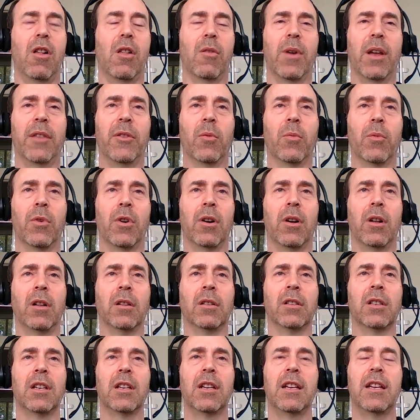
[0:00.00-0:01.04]
all around the
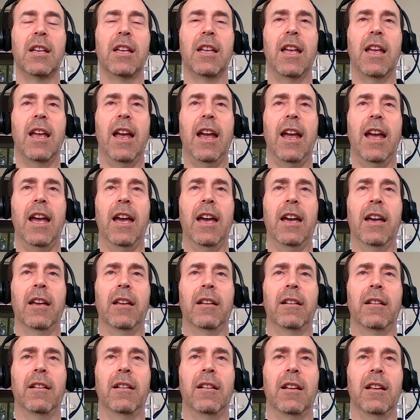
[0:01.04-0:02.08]
world,
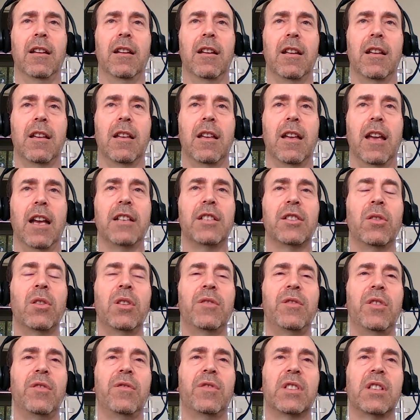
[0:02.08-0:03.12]
and as soon
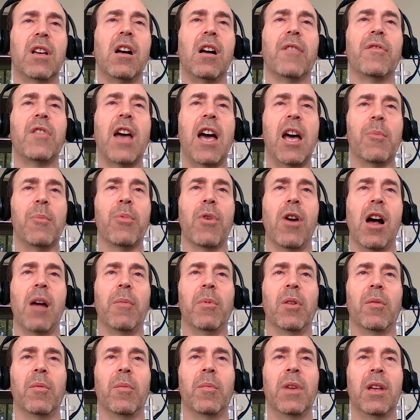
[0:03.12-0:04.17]
as you've solved that
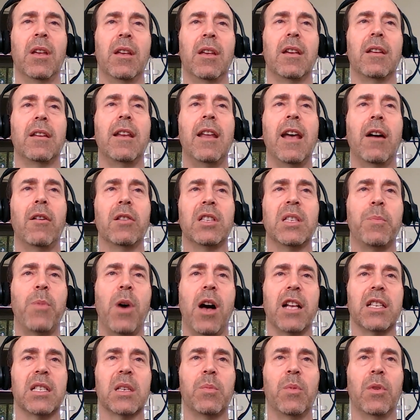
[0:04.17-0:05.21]
problem, now it's
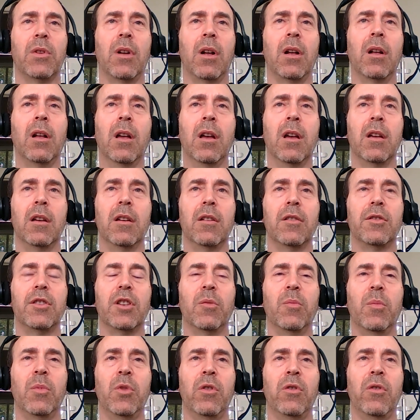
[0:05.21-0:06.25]
possible
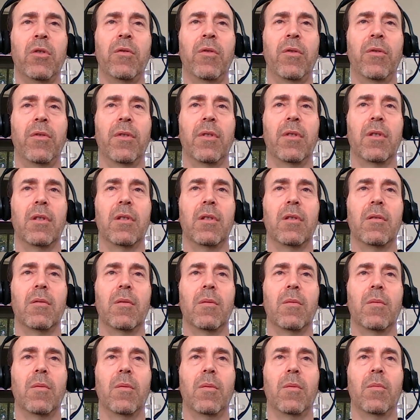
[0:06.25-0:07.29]
to move
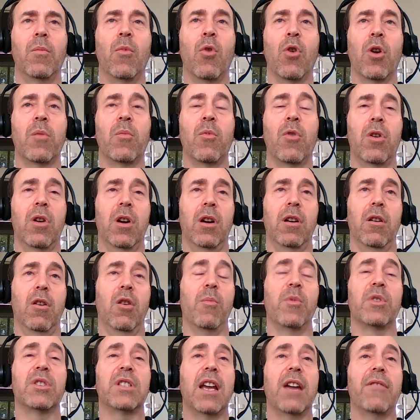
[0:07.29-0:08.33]
more and more and
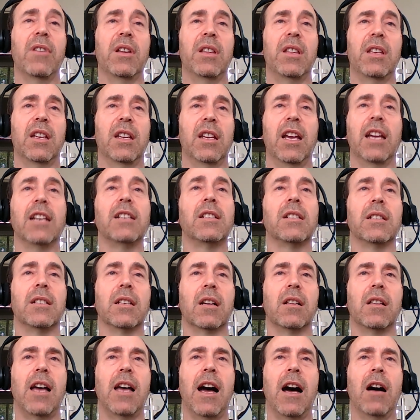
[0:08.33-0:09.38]
almost everything into the
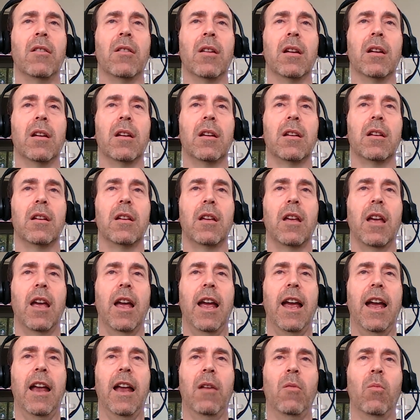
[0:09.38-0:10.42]
cloud.
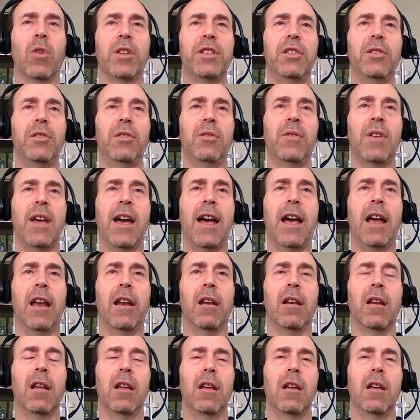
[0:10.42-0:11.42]
And once you do that,